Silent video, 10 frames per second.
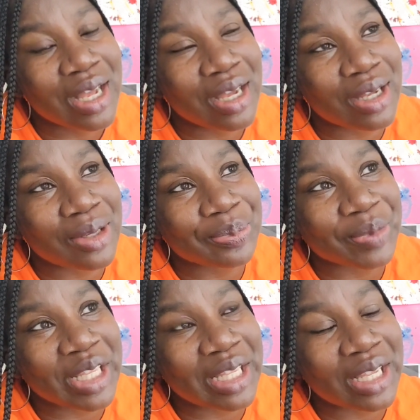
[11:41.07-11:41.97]

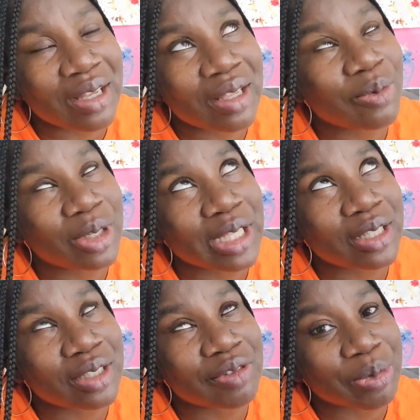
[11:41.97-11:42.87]
And they
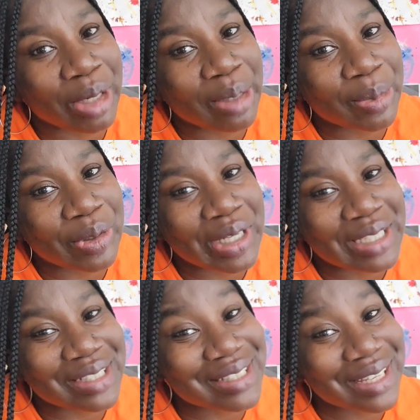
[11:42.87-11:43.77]
love the rainbow, I
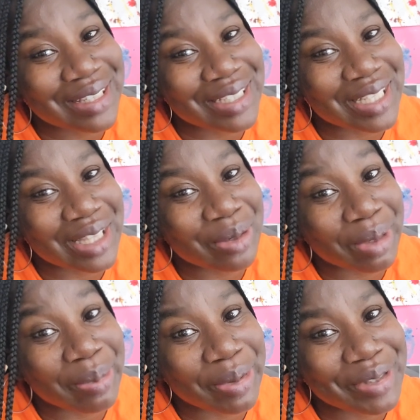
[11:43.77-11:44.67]
should say, because they think
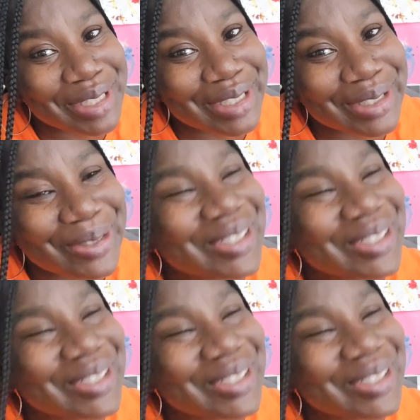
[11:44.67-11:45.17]
rainbow is a color.